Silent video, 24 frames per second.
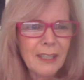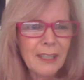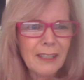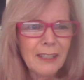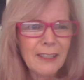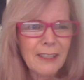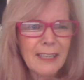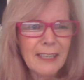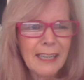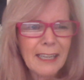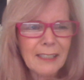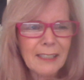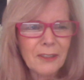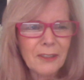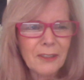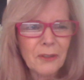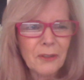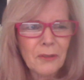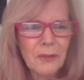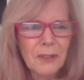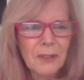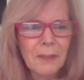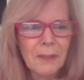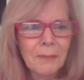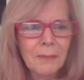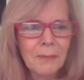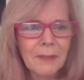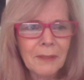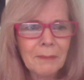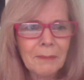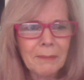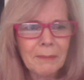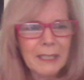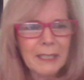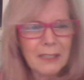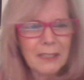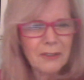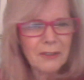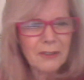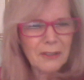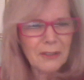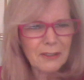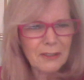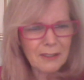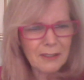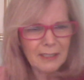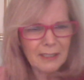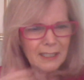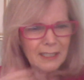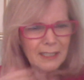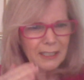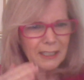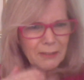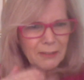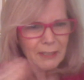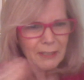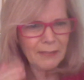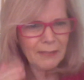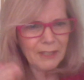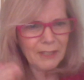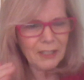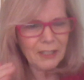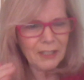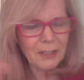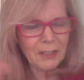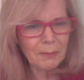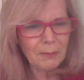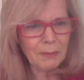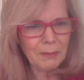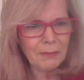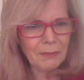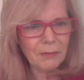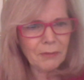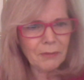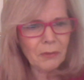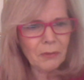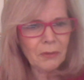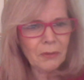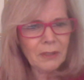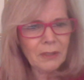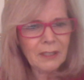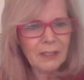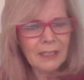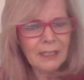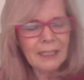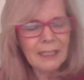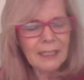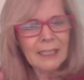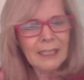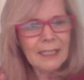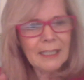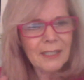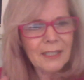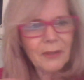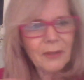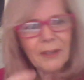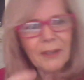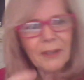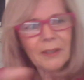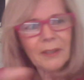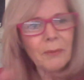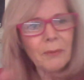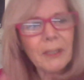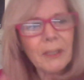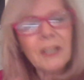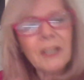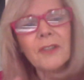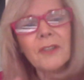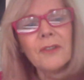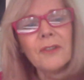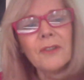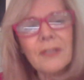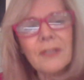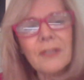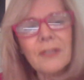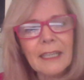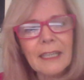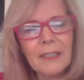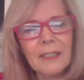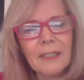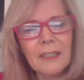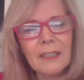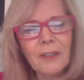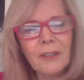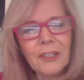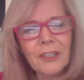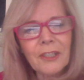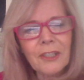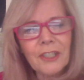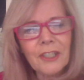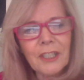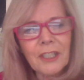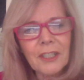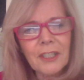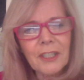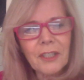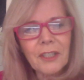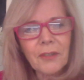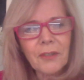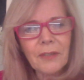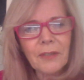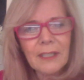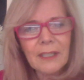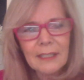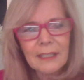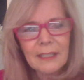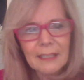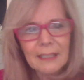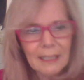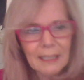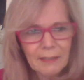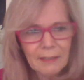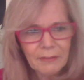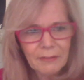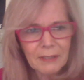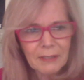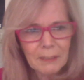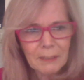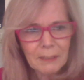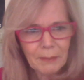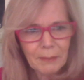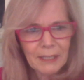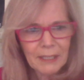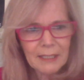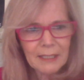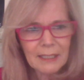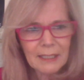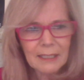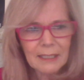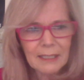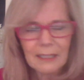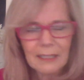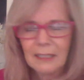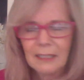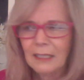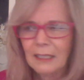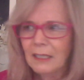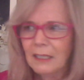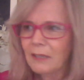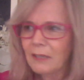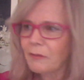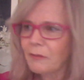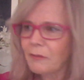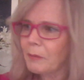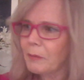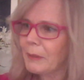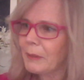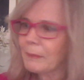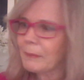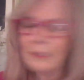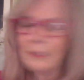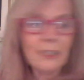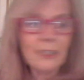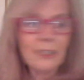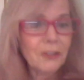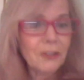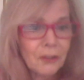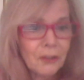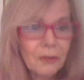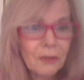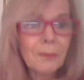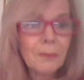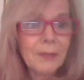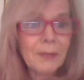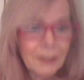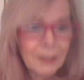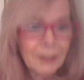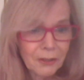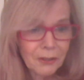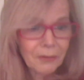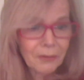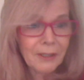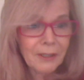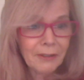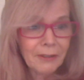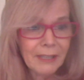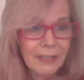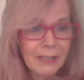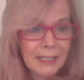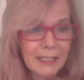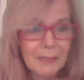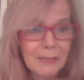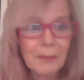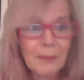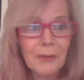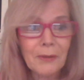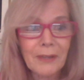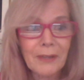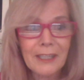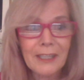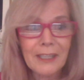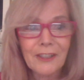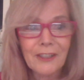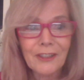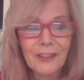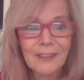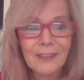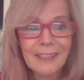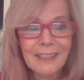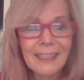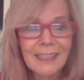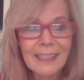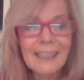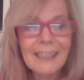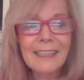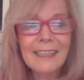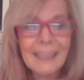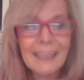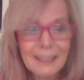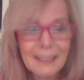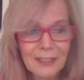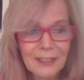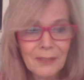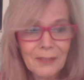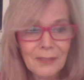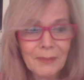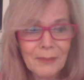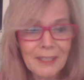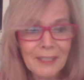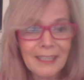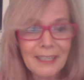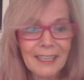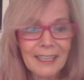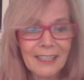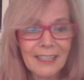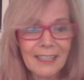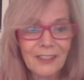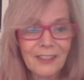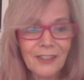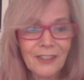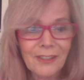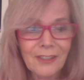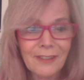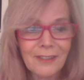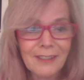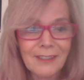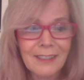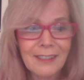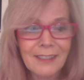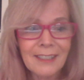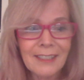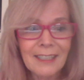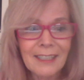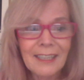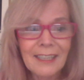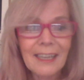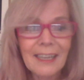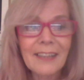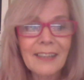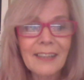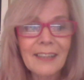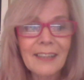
where you think you can't do something because you've never done it before. So I think we can use technology to create safe spaces for people to do a bit of career exploration, get some connections,